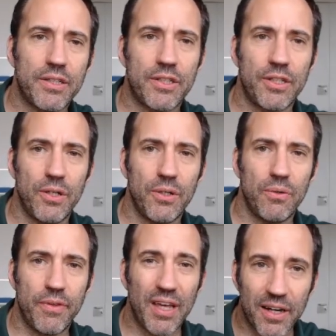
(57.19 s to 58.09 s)
to
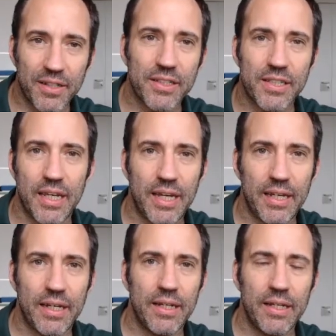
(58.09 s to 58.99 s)
the
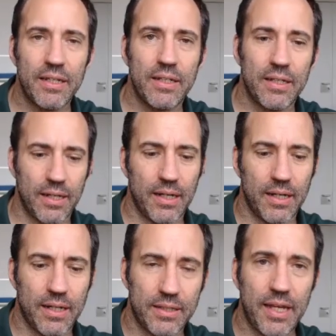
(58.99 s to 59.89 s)
unseen
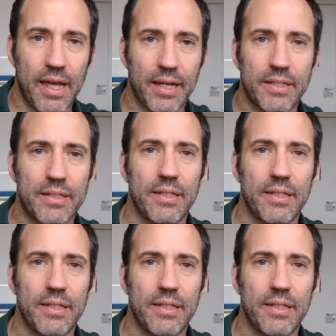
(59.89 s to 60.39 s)
text.